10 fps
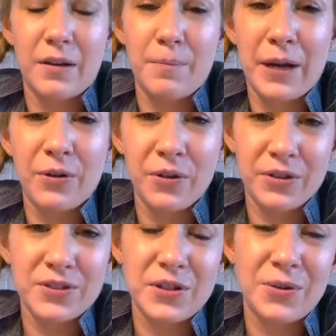but
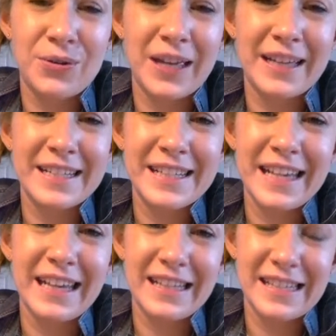also the
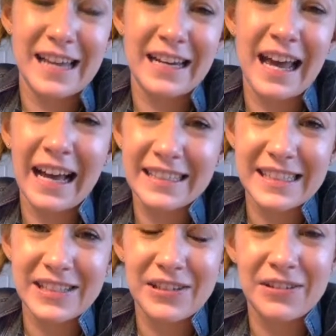skills and
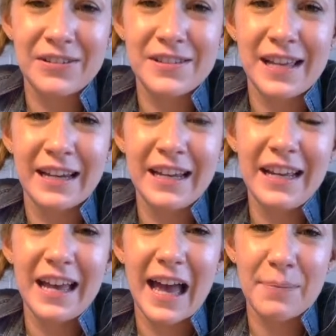attitudes and
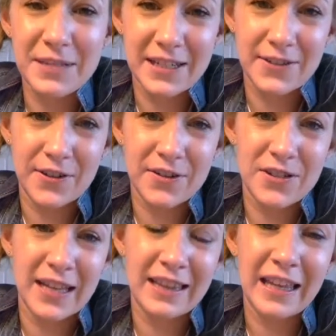
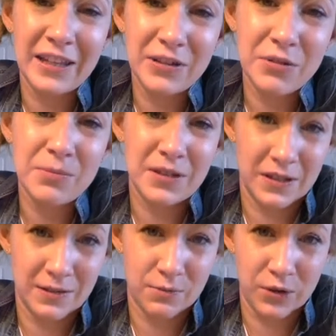aptitudes that the
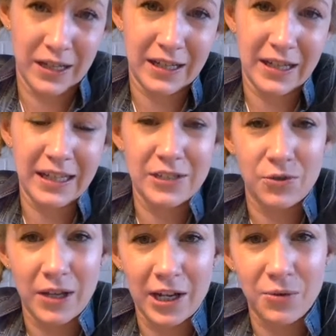humans bring into
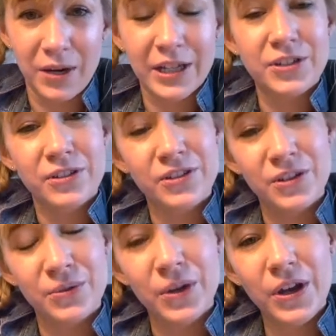the equation.
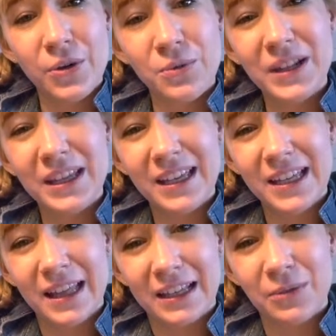So
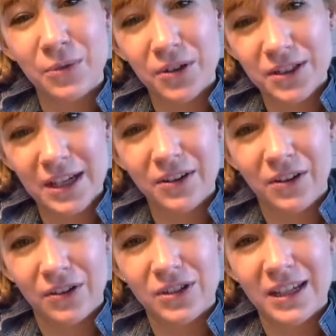really, like the word
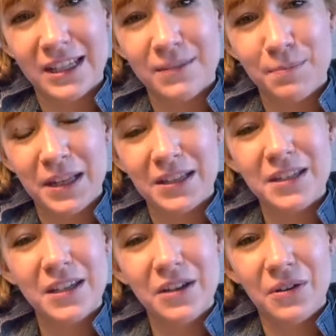technology is built
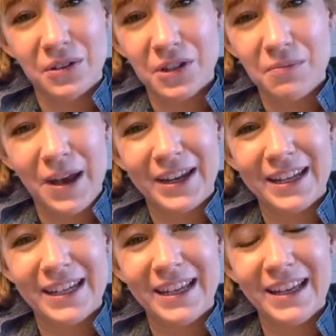on
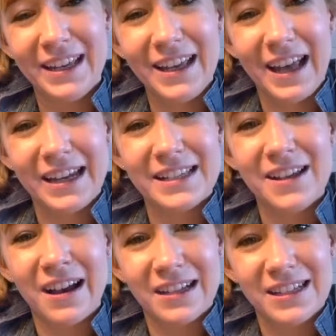humanity, and it's
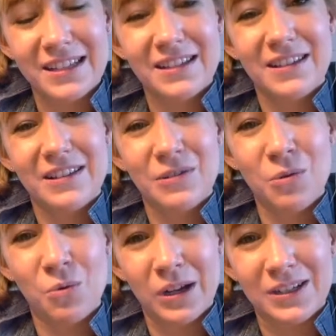us
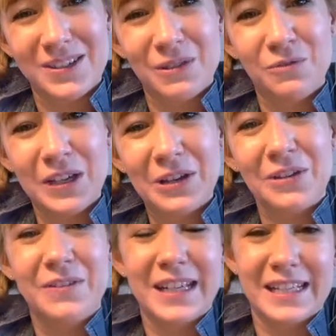who want to
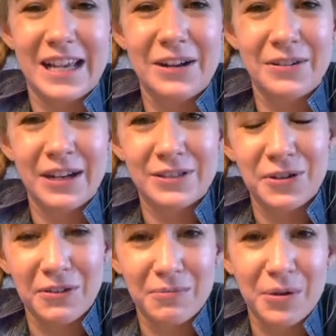figure things out and
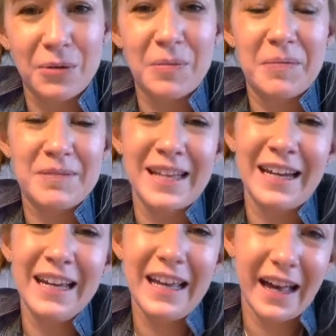solve problems,
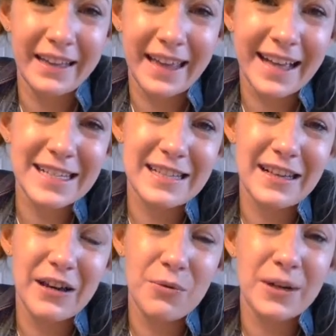and that's
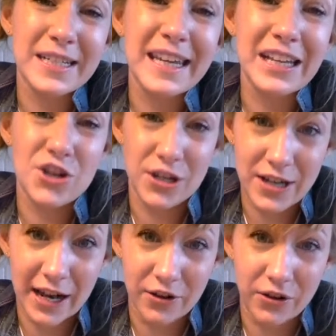what teaching
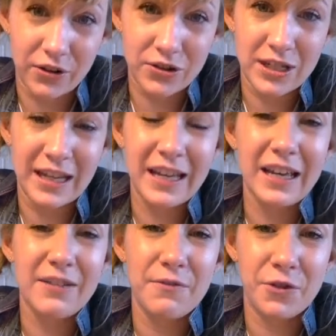technology
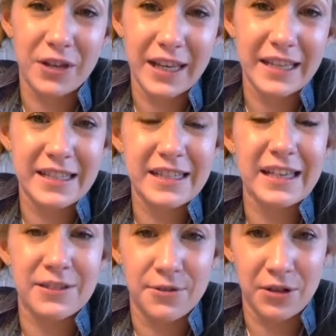for kids
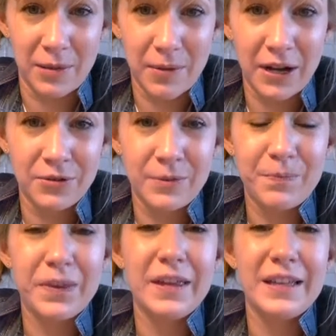is all about,
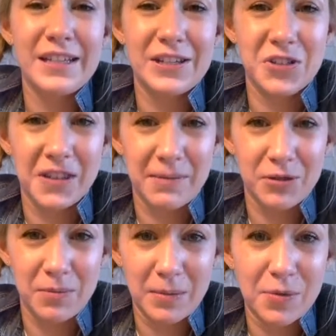teaching them
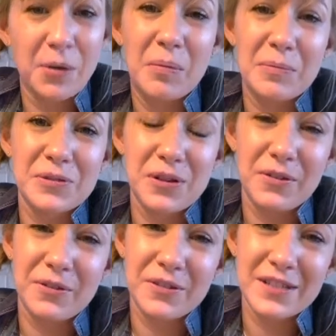to be problem
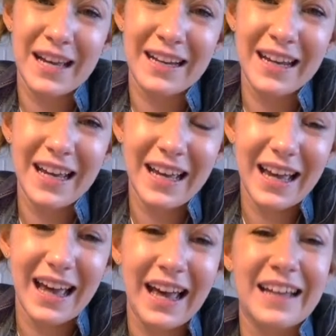solvers
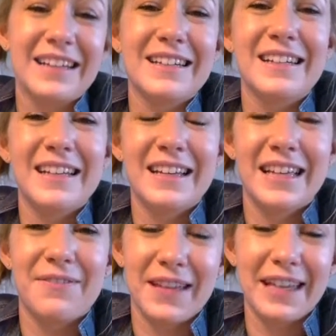and
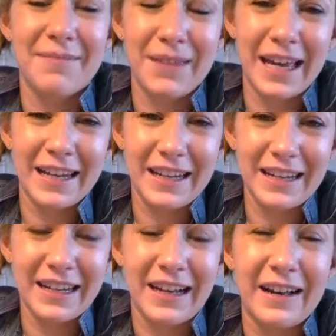giving them that
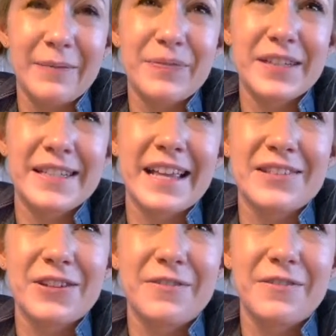
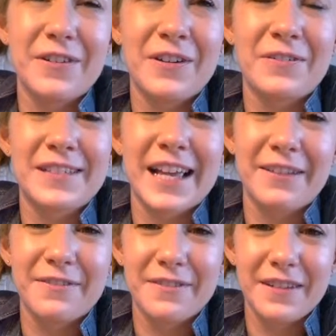sense of self